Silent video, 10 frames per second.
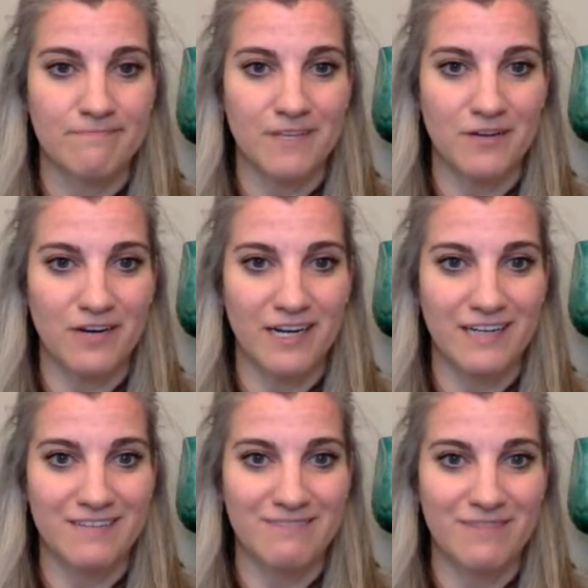All
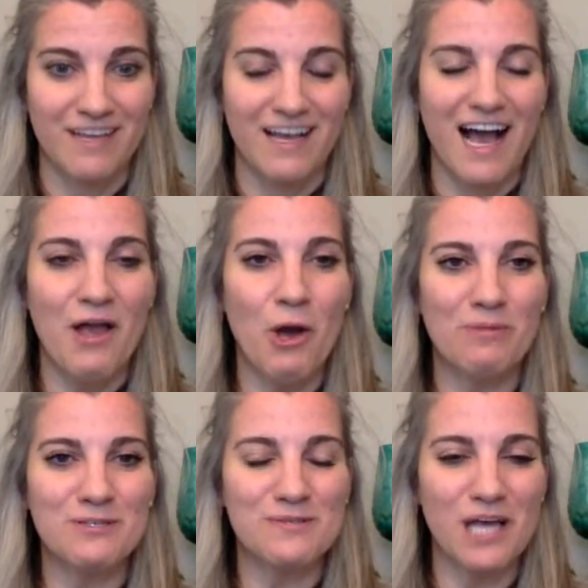right. I hope
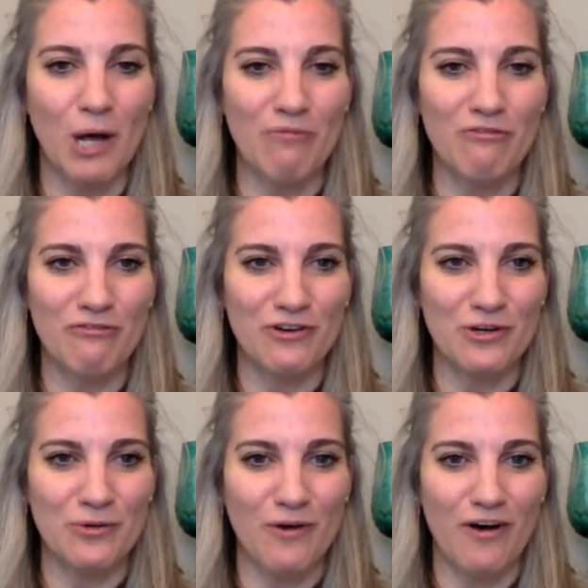this was helpful for
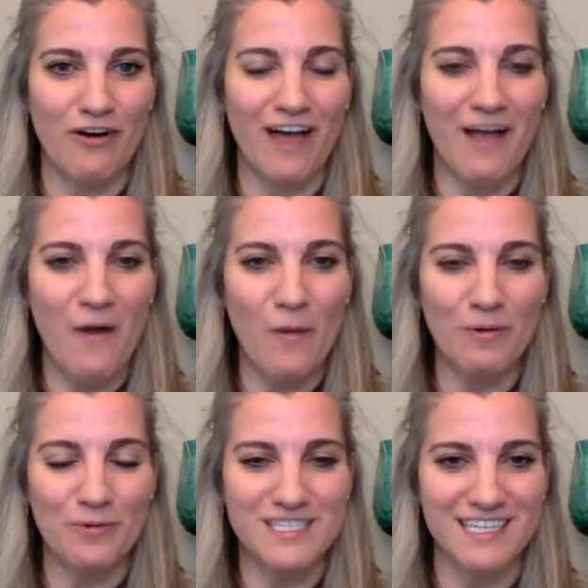you all. I hope
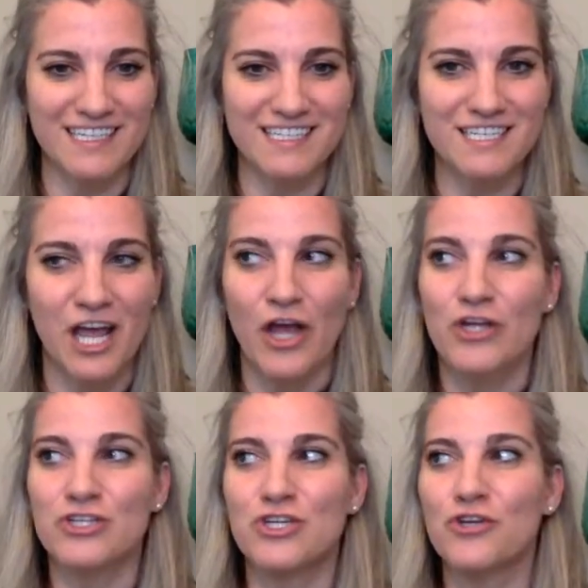it wasn't
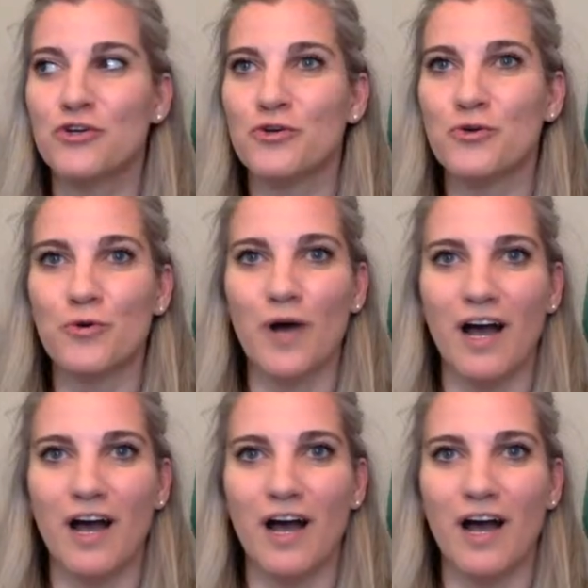too